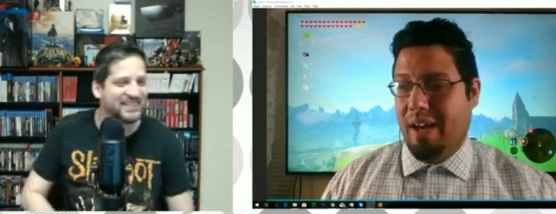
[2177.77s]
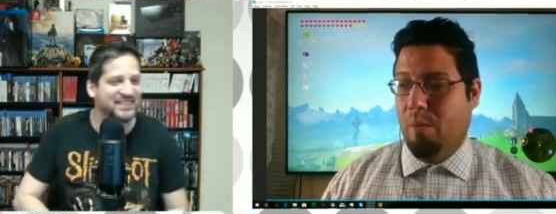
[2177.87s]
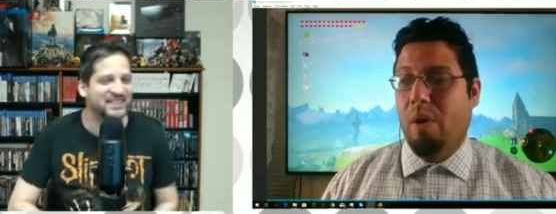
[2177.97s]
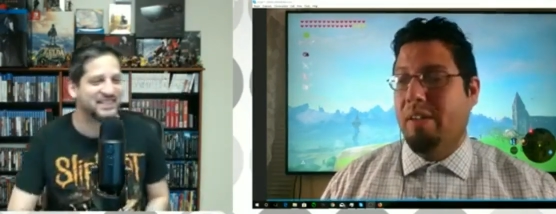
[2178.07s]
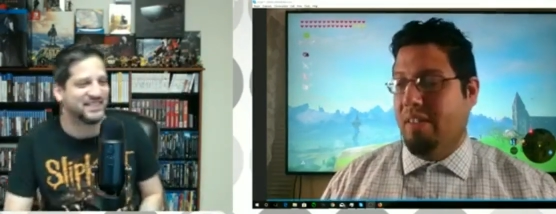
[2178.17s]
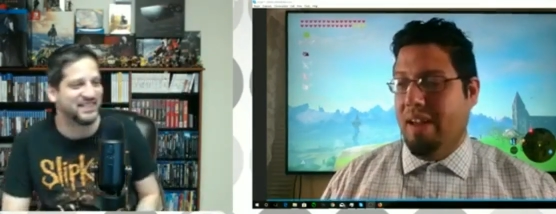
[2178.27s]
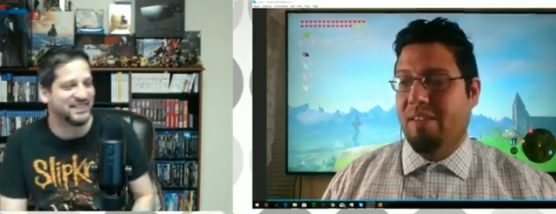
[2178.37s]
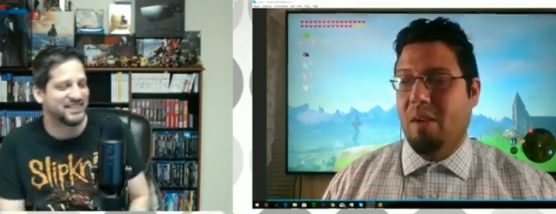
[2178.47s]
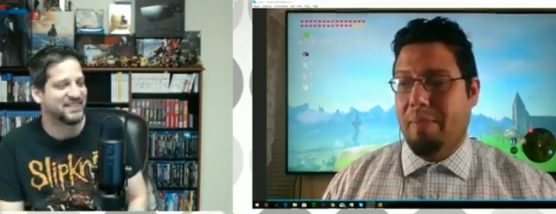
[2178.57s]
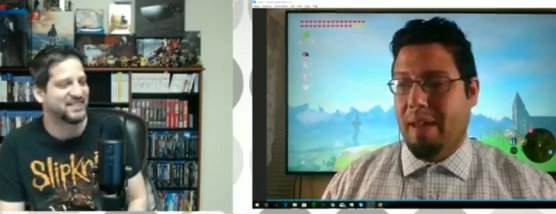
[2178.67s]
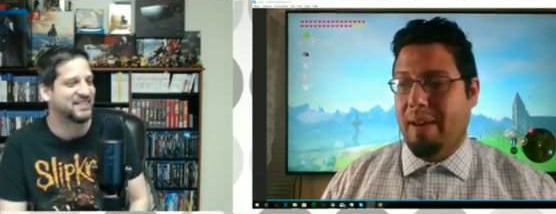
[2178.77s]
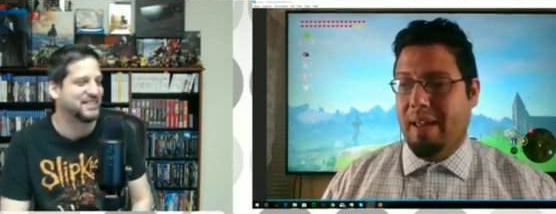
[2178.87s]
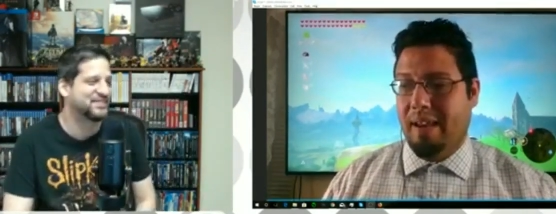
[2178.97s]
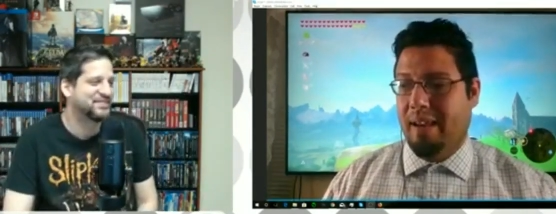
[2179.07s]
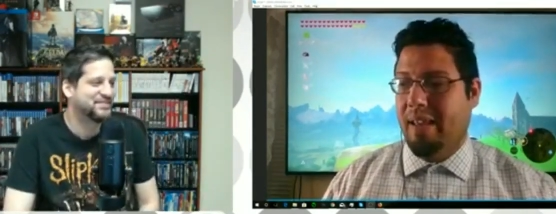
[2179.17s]
Speaker 1: uh, well, it's uh, sometime
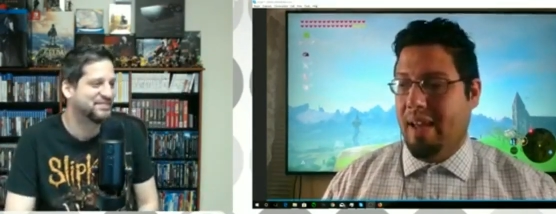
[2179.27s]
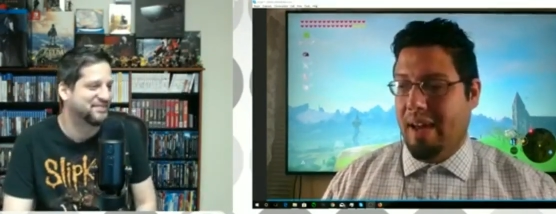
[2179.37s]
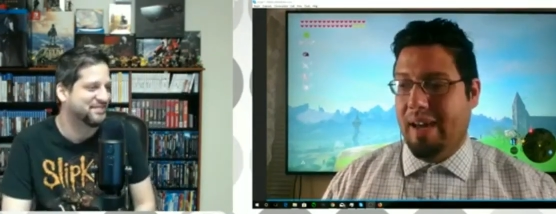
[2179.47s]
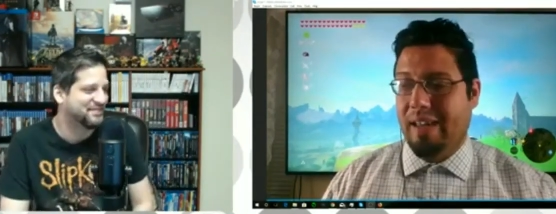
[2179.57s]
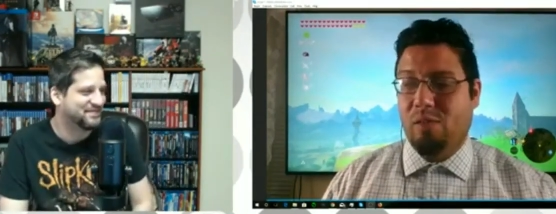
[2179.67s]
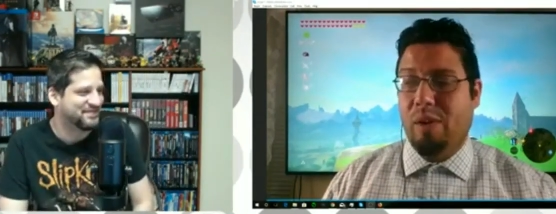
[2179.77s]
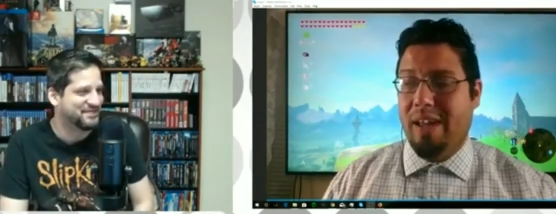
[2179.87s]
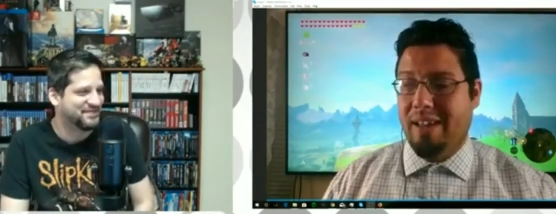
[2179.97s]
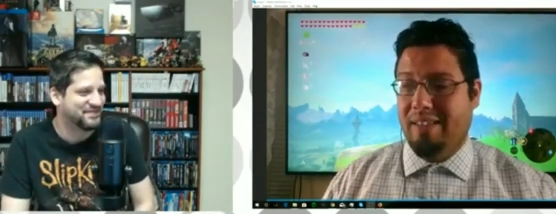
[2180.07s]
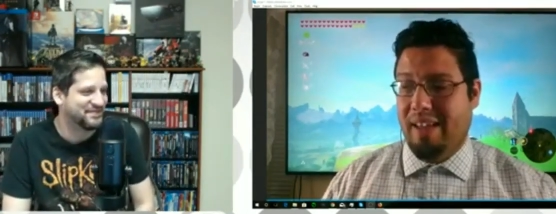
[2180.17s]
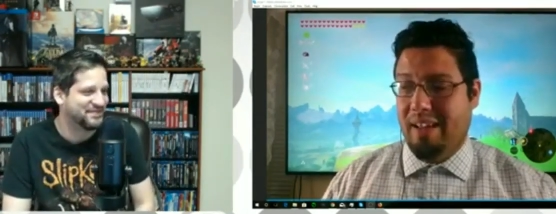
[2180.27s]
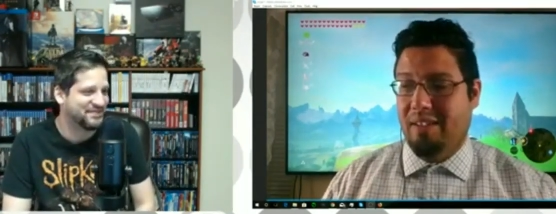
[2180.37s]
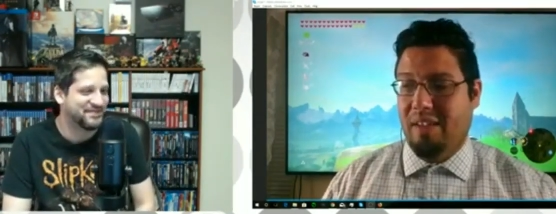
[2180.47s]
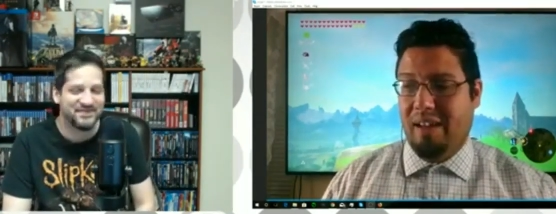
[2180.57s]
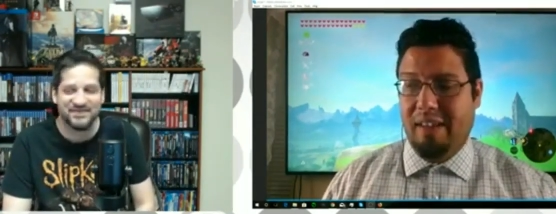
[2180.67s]
in uh, in twenty
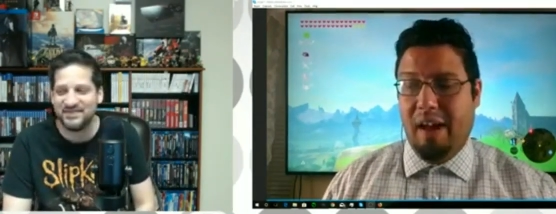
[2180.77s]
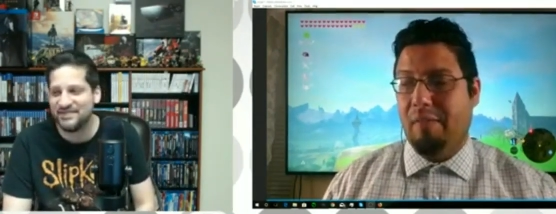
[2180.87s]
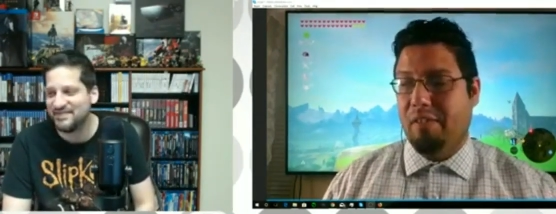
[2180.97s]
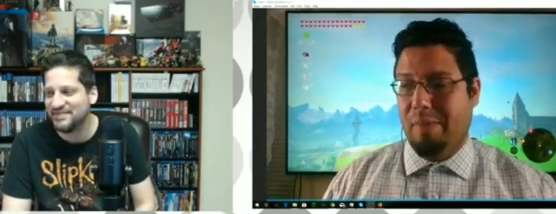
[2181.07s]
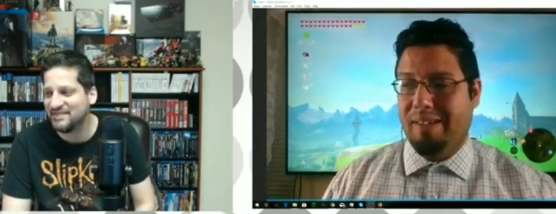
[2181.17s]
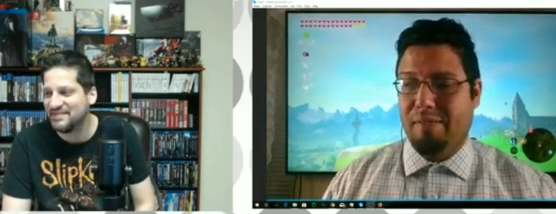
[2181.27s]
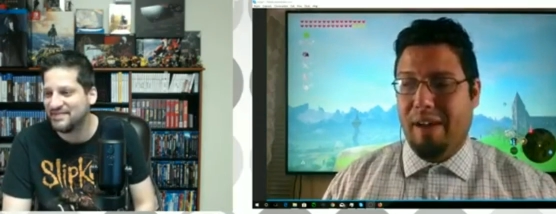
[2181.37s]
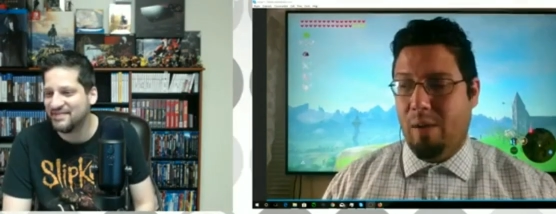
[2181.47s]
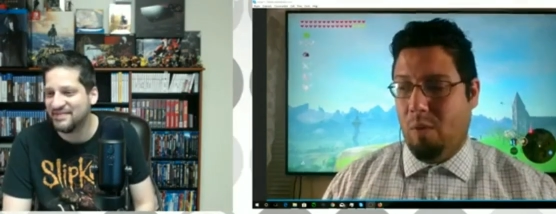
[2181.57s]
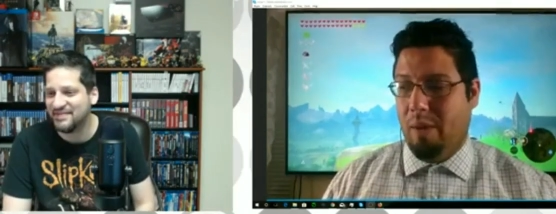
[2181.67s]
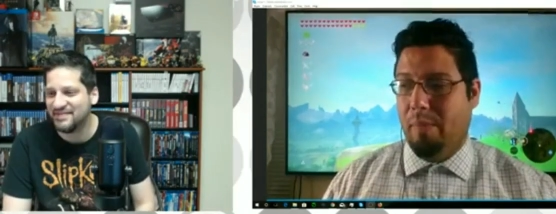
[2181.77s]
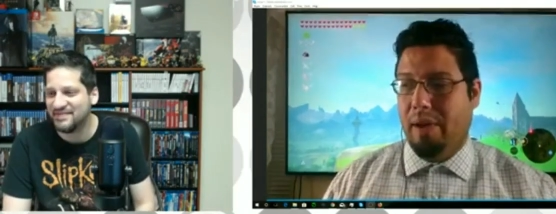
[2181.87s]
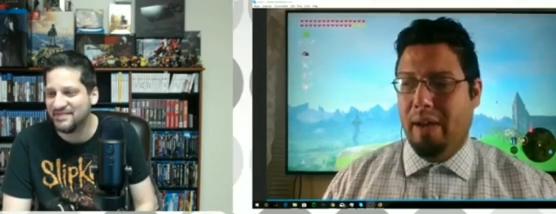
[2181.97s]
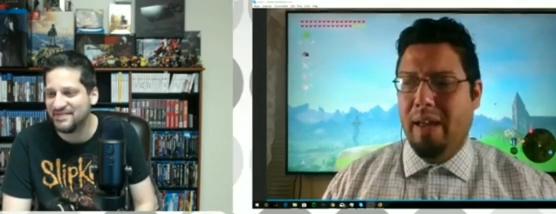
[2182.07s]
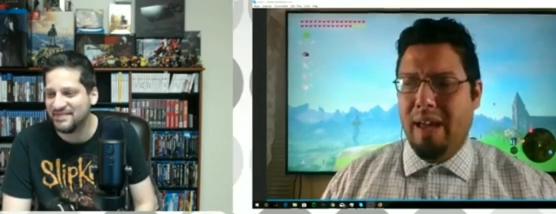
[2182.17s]
eighteen. Uh, they haven't specified when,
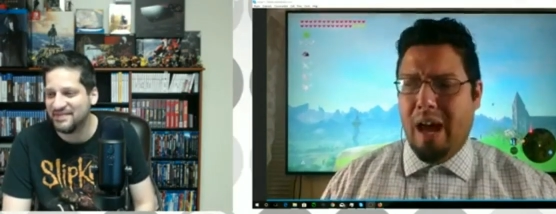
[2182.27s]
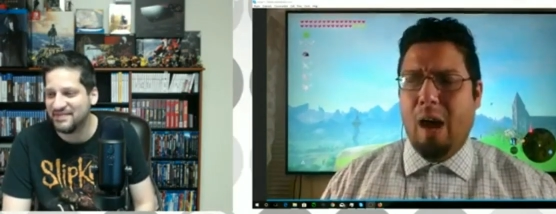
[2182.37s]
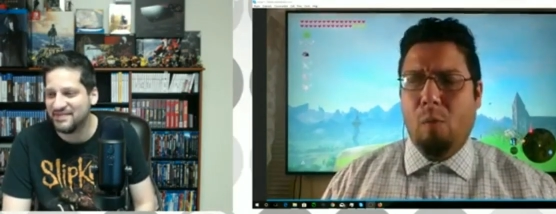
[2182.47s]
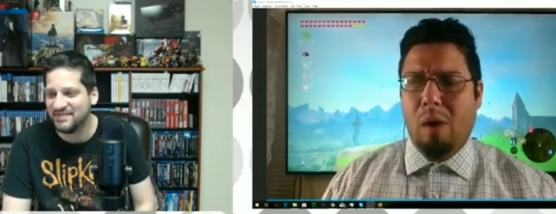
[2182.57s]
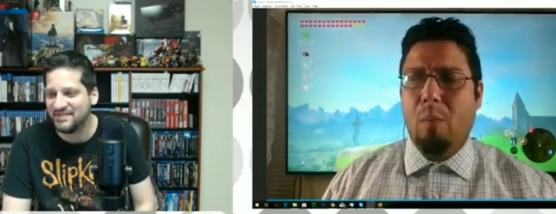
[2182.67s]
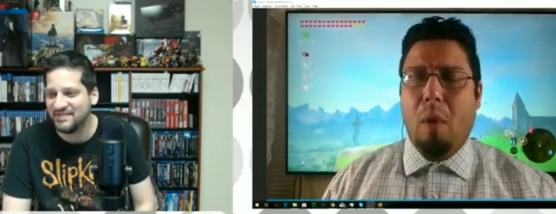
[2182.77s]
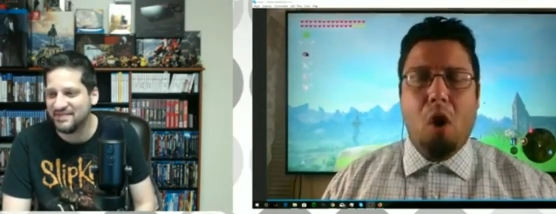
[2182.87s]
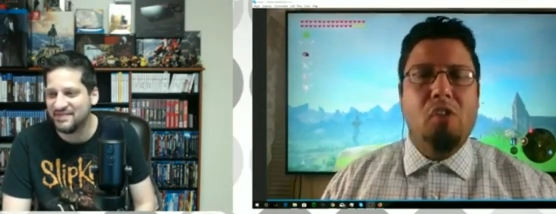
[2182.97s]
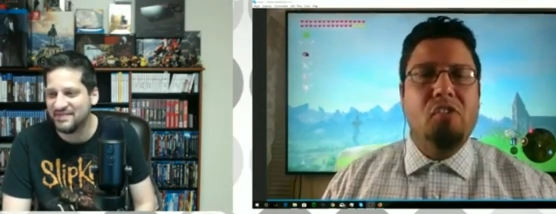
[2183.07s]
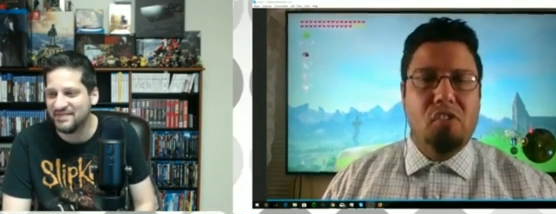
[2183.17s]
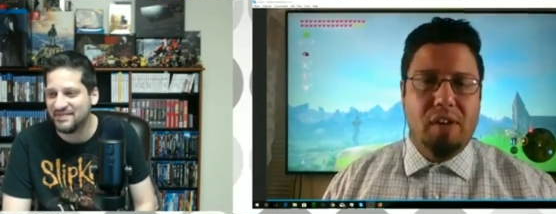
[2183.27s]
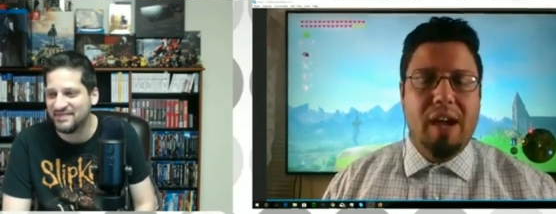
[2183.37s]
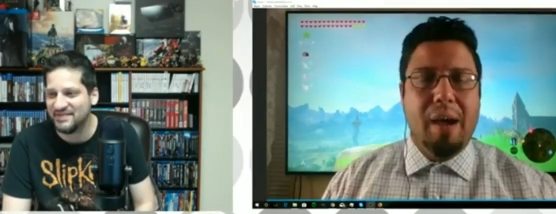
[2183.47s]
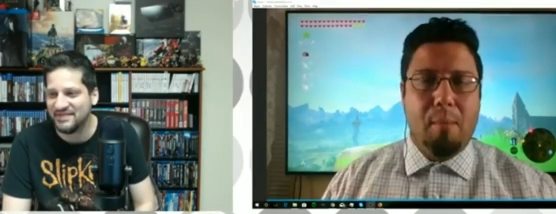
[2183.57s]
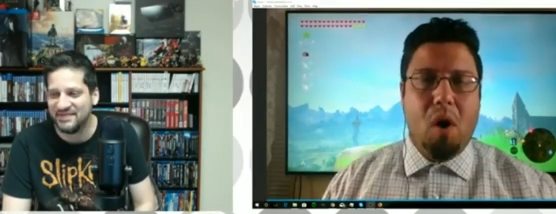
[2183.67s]
but uh, around March,
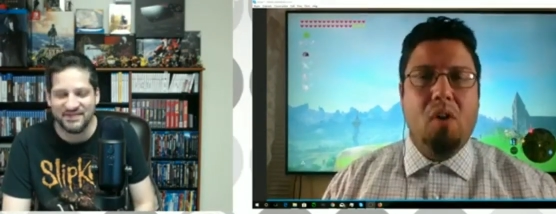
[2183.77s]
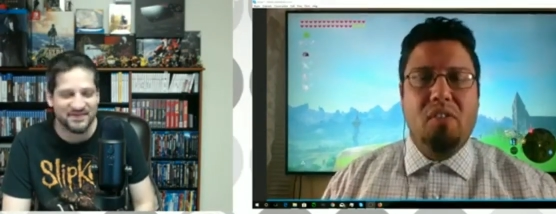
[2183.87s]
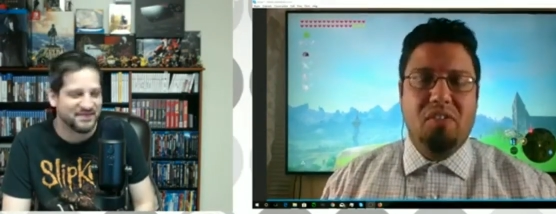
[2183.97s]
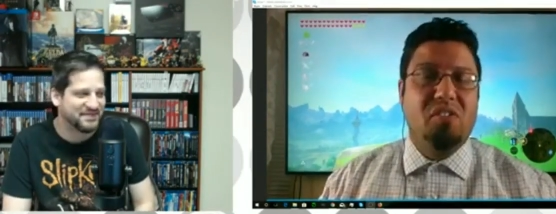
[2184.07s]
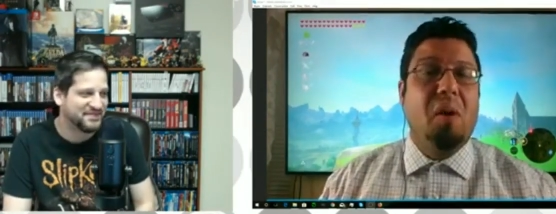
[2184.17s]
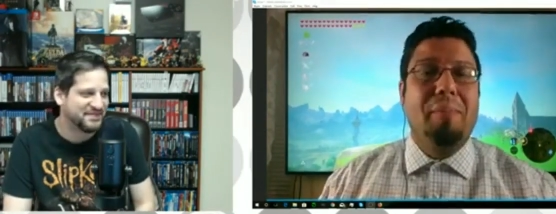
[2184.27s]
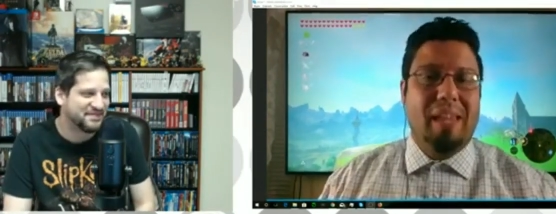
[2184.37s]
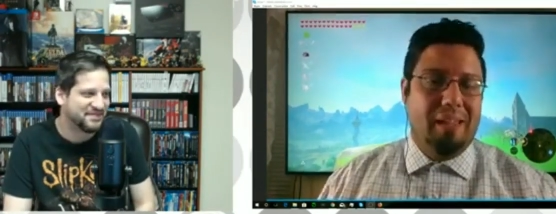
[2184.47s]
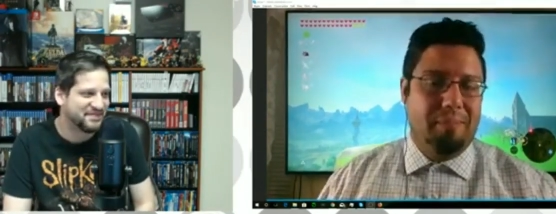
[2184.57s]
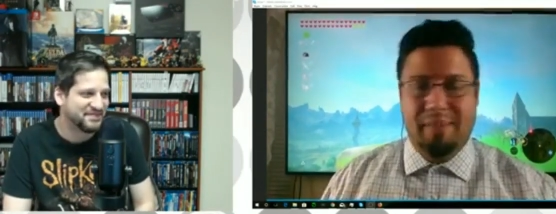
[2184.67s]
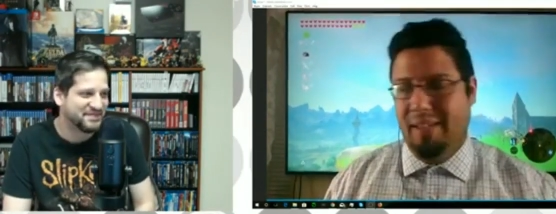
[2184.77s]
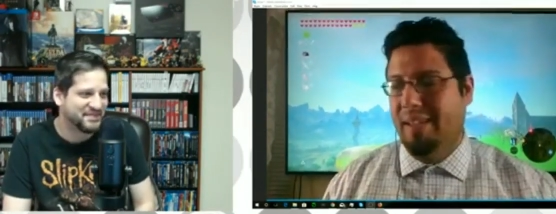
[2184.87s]
uh, March something.